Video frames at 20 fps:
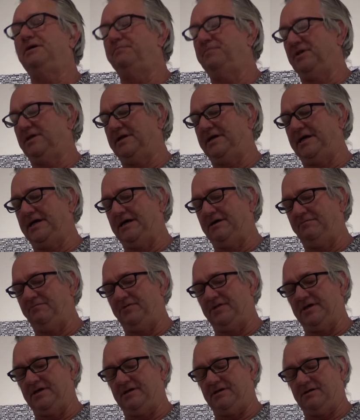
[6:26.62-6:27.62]
he
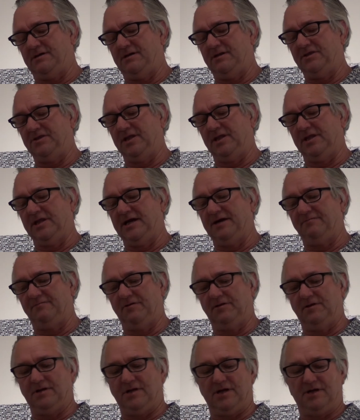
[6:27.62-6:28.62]
believed that the
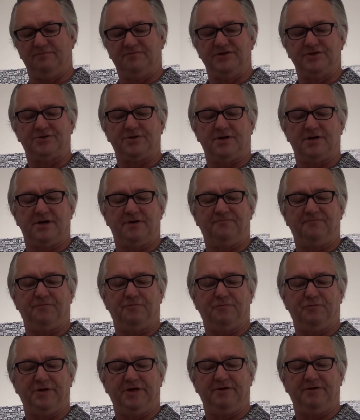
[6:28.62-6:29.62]
level of
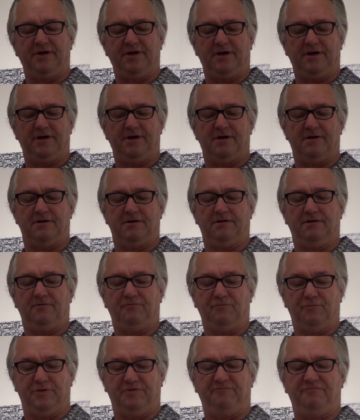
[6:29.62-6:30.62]
discomfort we
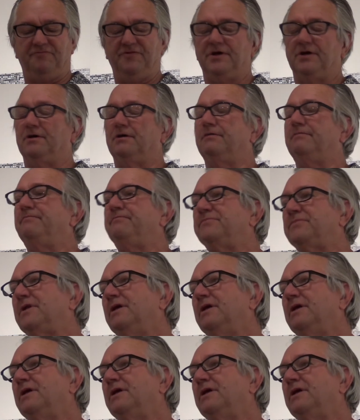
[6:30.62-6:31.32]
feel